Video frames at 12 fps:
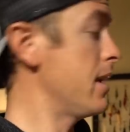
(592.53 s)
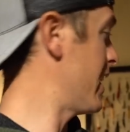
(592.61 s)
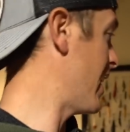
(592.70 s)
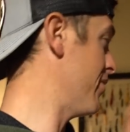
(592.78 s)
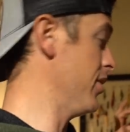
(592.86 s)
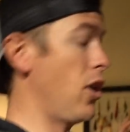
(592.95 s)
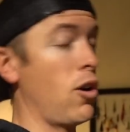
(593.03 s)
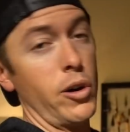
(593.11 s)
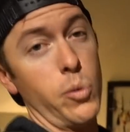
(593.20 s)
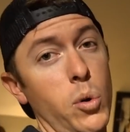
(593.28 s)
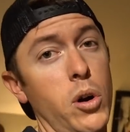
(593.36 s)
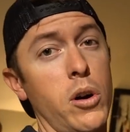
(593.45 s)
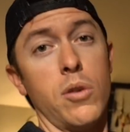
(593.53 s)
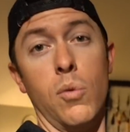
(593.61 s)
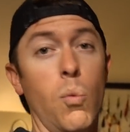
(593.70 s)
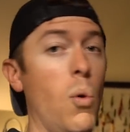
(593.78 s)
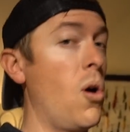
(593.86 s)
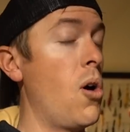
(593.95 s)
Have an artwork
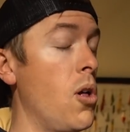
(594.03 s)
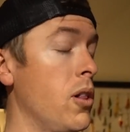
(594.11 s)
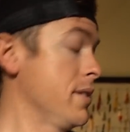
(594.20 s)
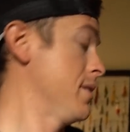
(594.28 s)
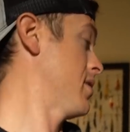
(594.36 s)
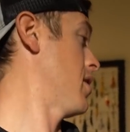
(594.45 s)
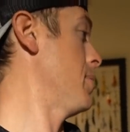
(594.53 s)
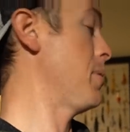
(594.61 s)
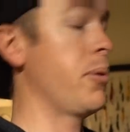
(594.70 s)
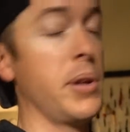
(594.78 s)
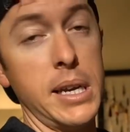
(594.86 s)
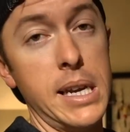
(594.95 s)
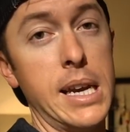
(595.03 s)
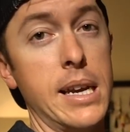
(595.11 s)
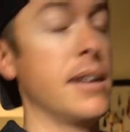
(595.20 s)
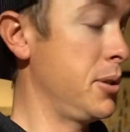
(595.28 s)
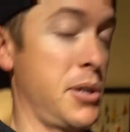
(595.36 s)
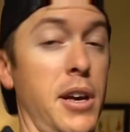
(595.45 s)
wall. It's going to be really
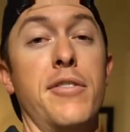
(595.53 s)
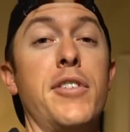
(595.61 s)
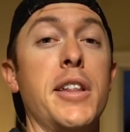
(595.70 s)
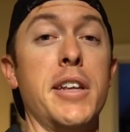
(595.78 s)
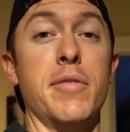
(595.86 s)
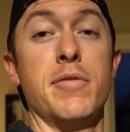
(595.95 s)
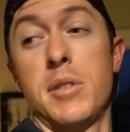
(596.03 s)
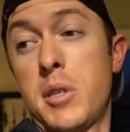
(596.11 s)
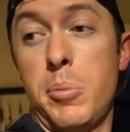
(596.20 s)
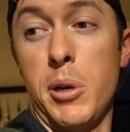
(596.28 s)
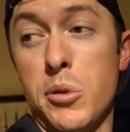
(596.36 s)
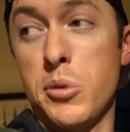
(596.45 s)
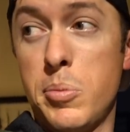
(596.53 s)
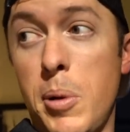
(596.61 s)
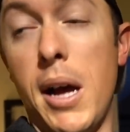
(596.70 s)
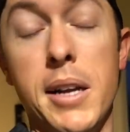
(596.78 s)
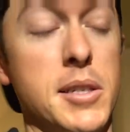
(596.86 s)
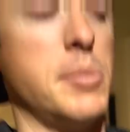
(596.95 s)
neat. Just got to find that special
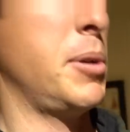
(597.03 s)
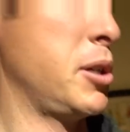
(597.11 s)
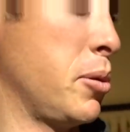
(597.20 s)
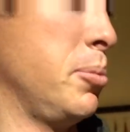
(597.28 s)
spot, special